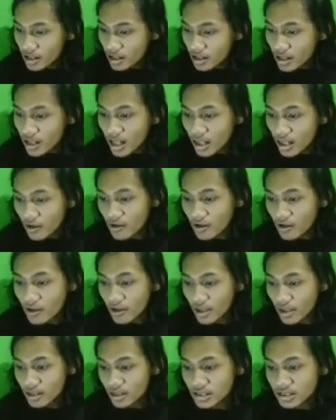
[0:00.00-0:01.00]
He also
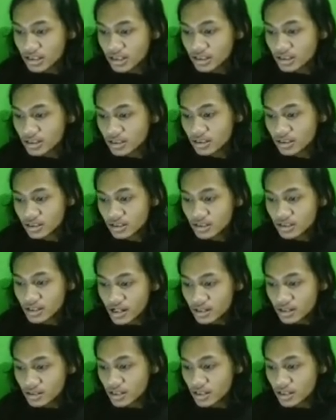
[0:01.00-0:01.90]
considered their